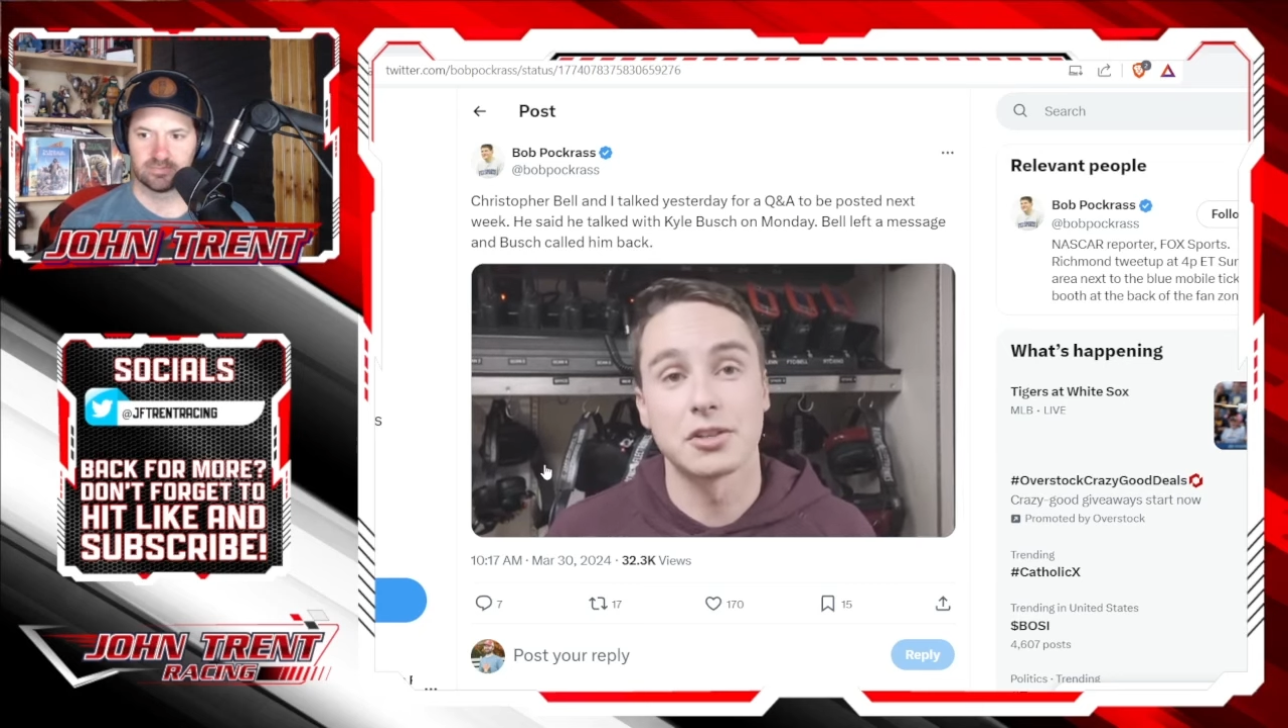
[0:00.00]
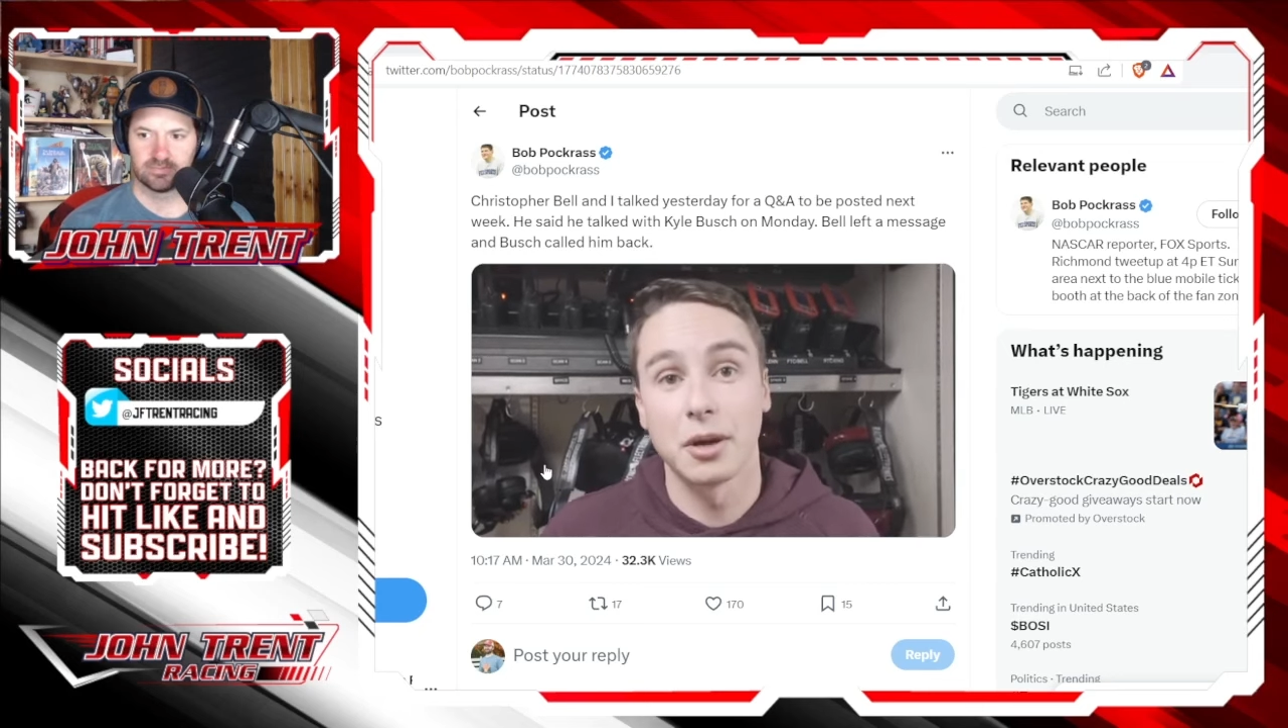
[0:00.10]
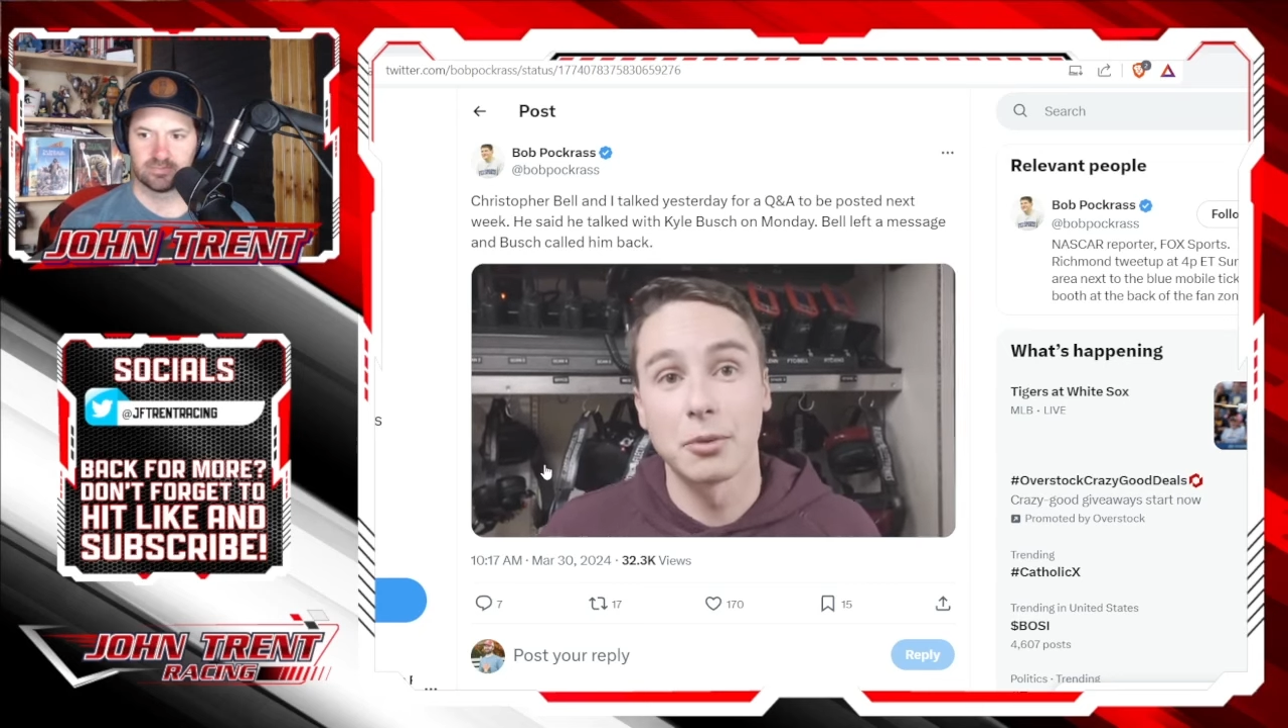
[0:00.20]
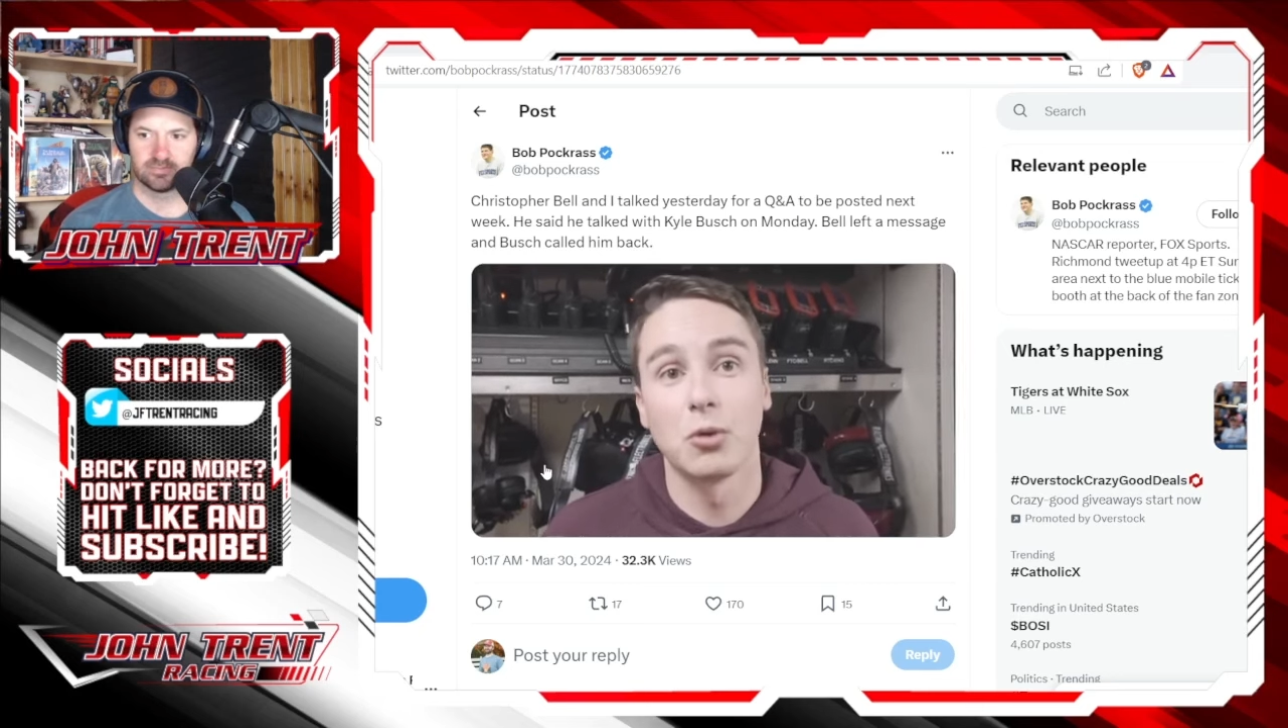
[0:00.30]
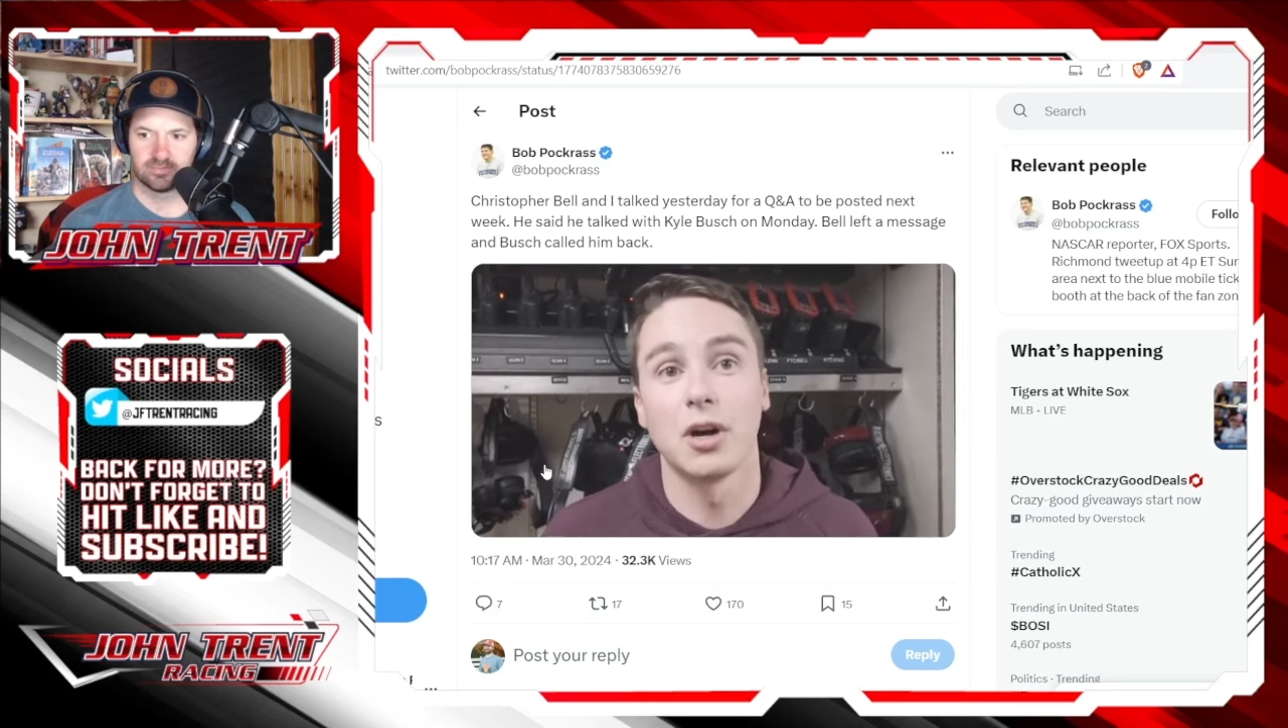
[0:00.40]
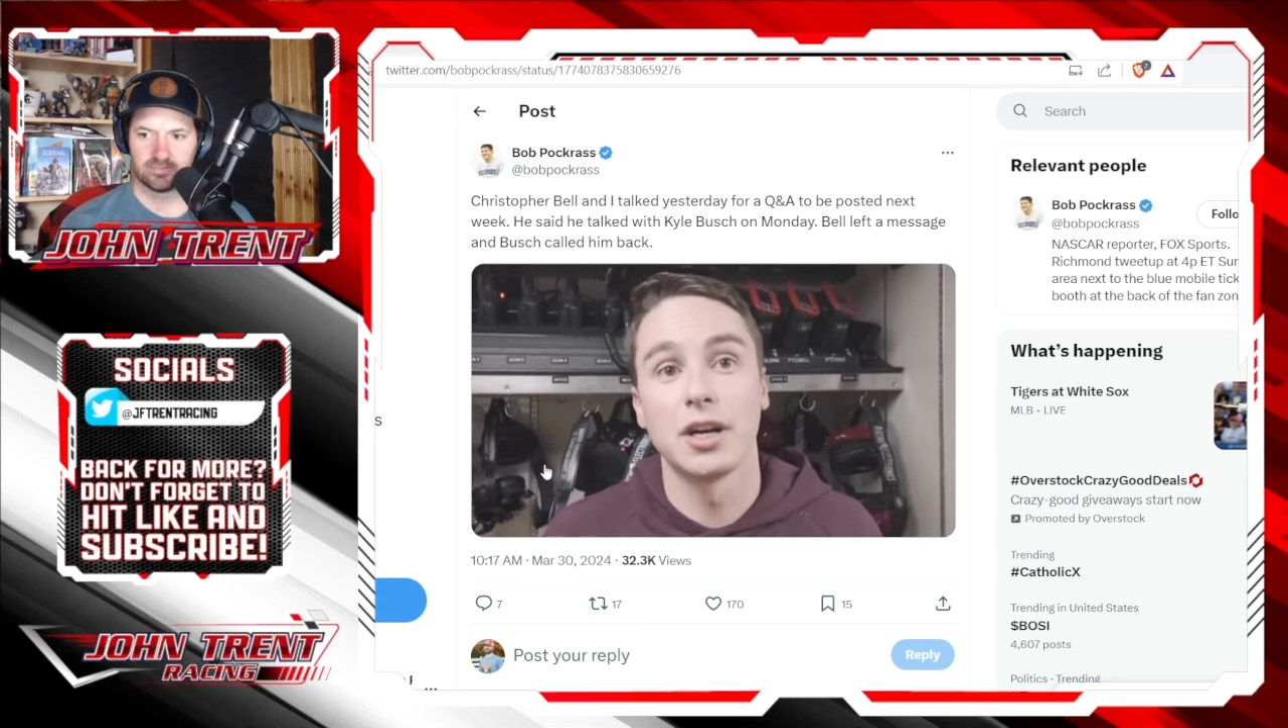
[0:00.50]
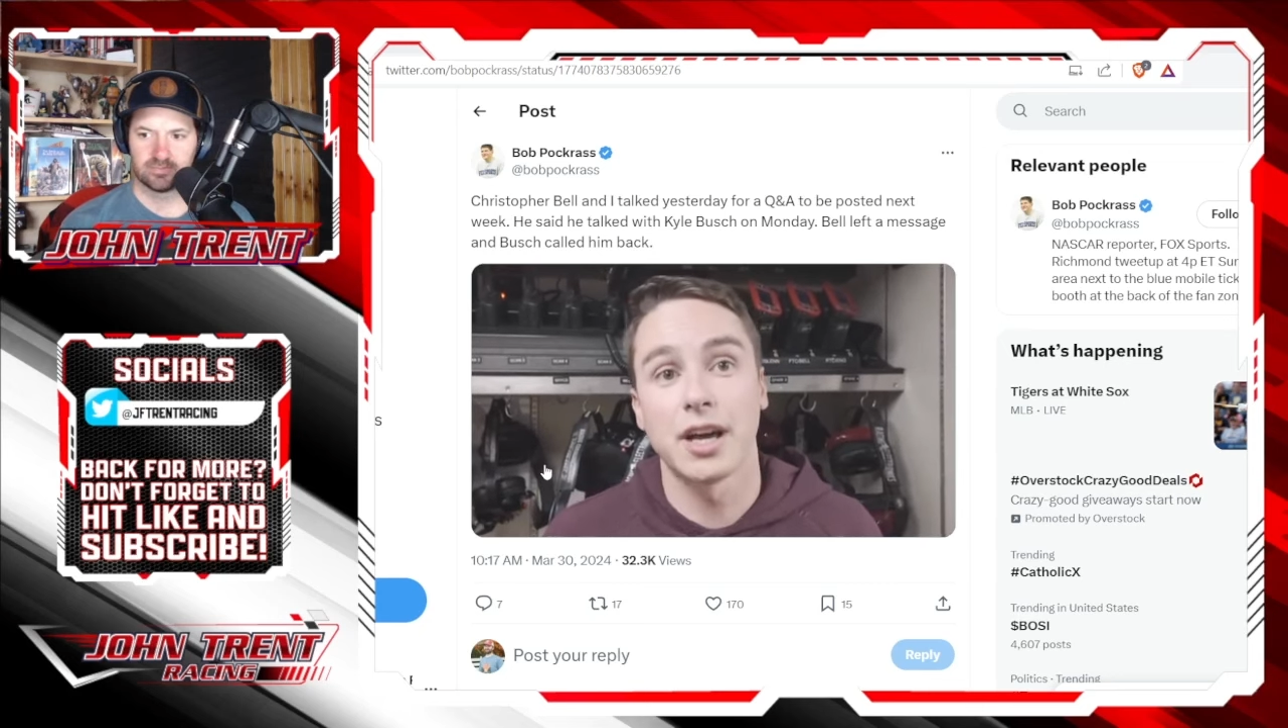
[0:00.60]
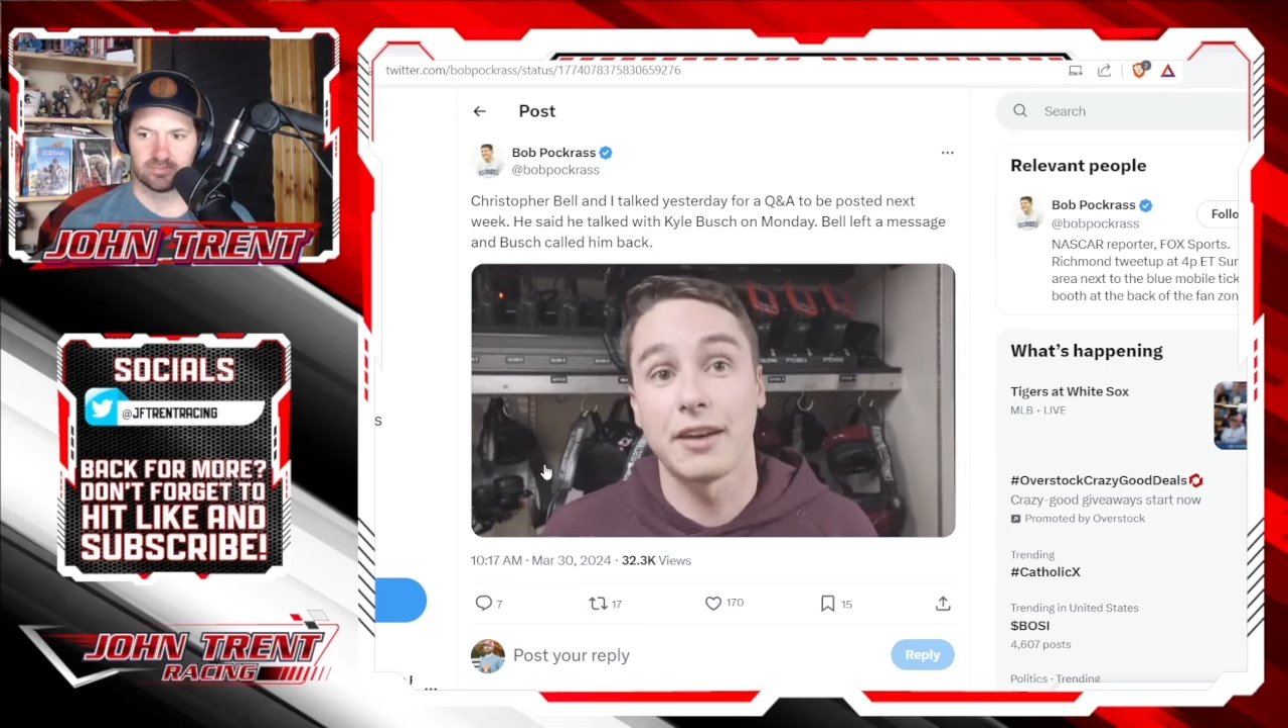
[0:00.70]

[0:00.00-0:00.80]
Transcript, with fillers: So number one,